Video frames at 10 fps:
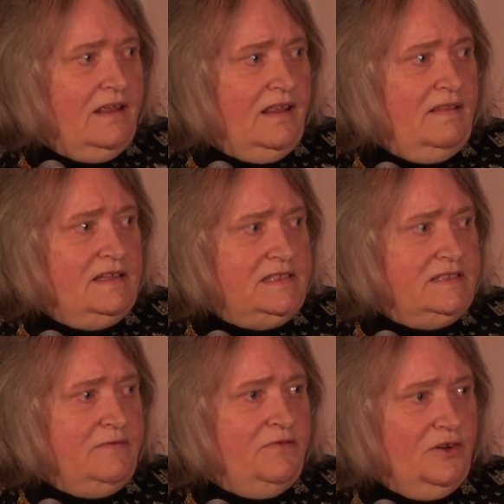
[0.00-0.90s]
This
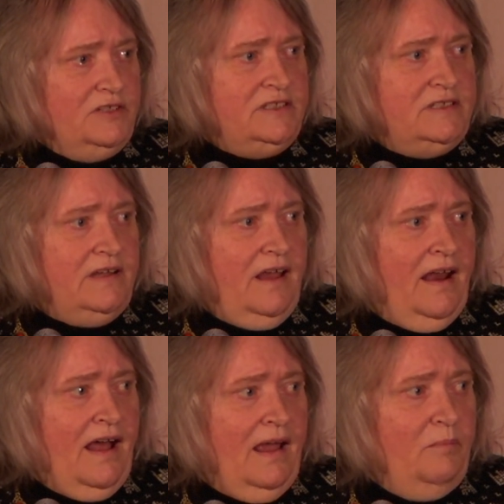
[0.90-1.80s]
is a first,
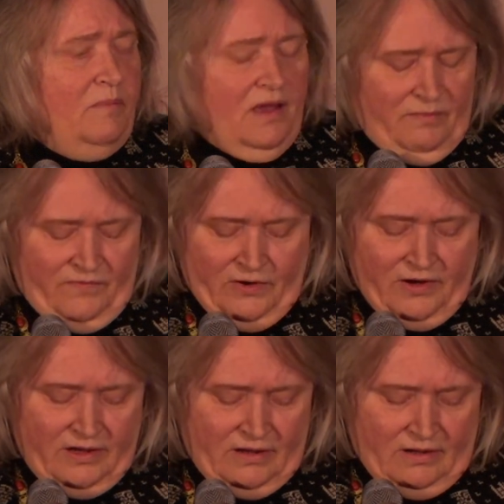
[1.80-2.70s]
and I'm
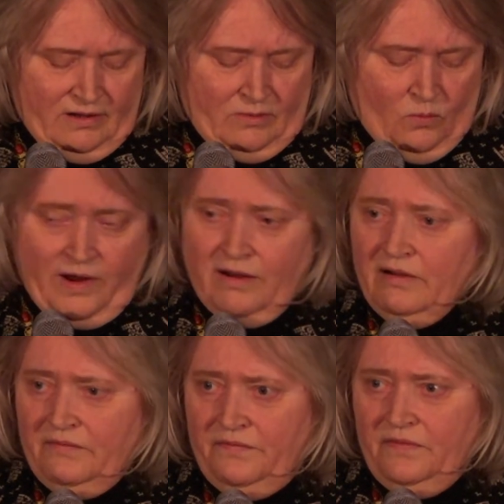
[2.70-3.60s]
very aware
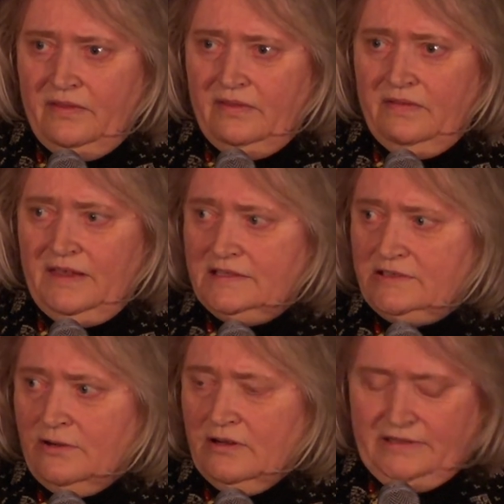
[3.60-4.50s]
of the
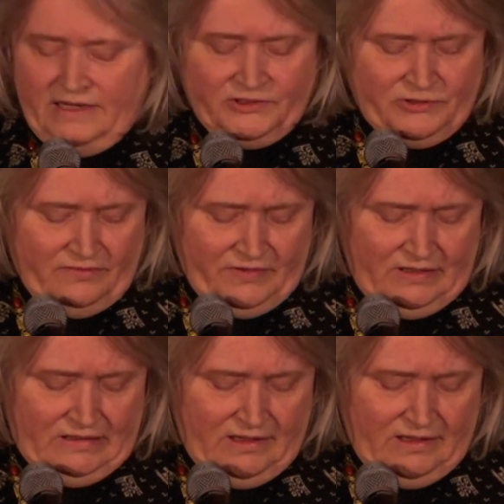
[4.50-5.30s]
historical nature of it.